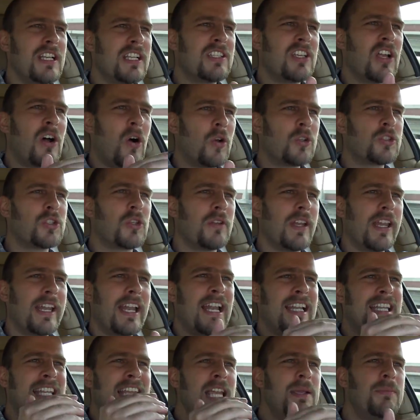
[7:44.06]
is also that
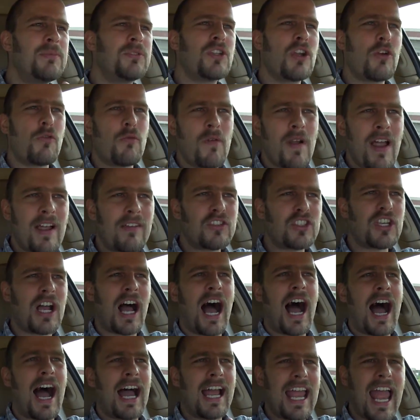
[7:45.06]
it keeps the revs
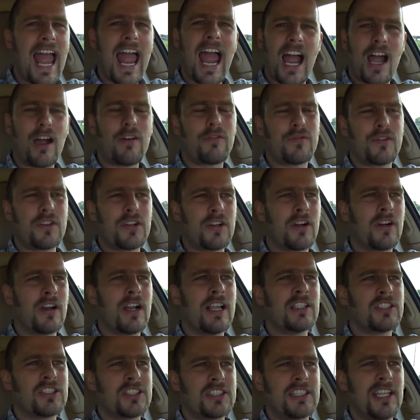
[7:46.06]
high after
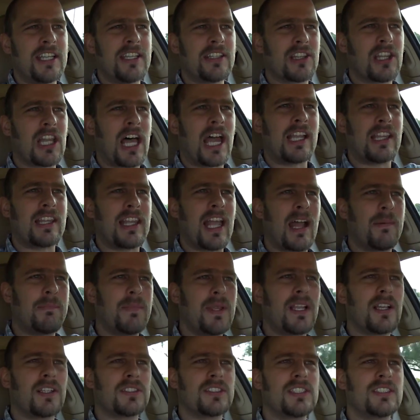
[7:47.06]
a stint like that,
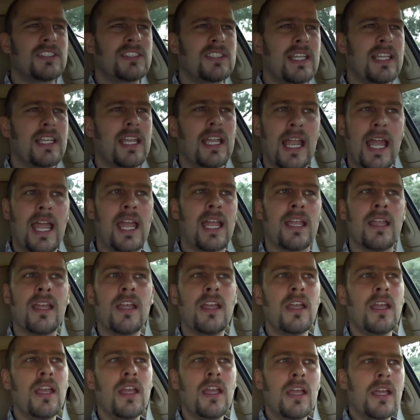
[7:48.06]
because it's thinking, hey,
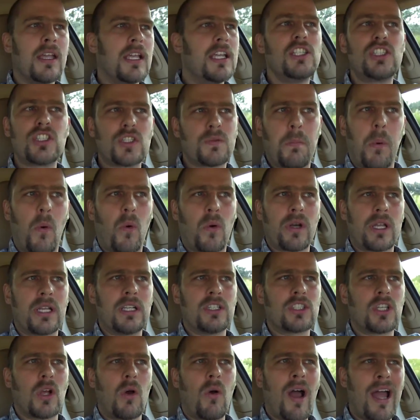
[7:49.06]
he's sporting,
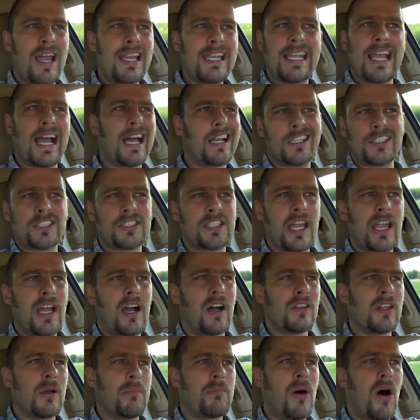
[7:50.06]
so I gotta stay
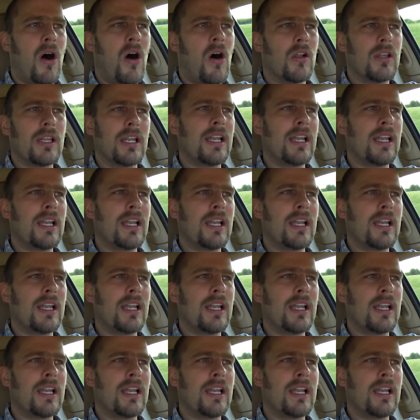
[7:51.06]
on the ball.